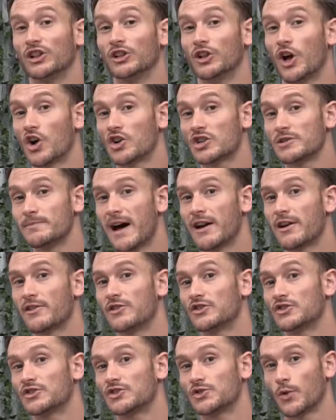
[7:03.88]
a large amount
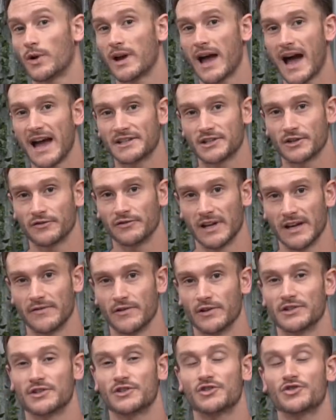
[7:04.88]
of the soy
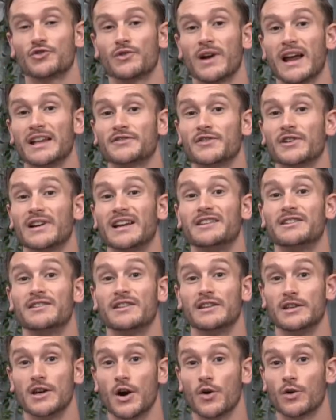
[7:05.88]
isoflavones transfer into
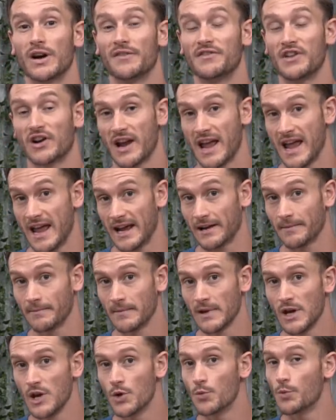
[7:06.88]
the yolk of their egg
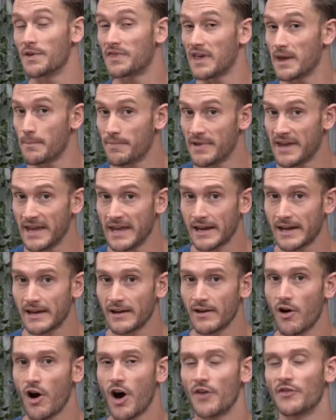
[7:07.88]
with a
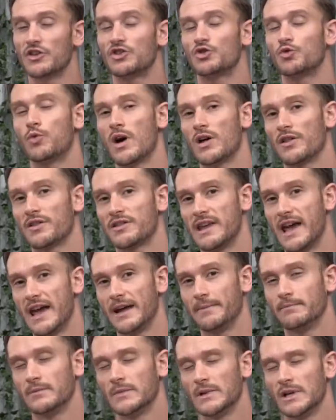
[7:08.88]
peak on the twelfth
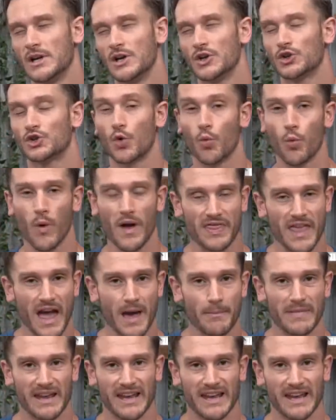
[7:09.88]
day. So what that